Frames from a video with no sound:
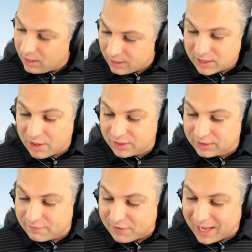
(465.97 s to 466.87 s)
Another
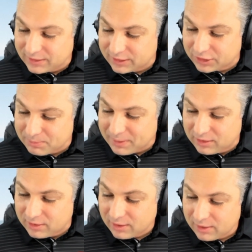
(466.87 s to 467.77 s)
Devonta Smith
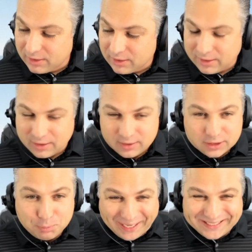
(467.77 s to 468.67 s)

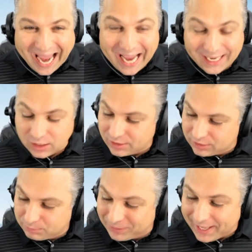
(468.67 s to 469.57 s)
spectacular
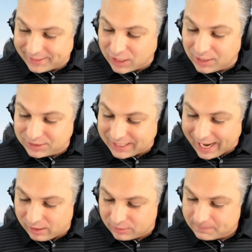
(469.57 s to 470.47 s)
play
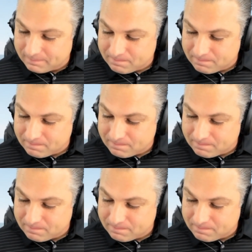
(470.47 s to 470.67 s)
touchdown.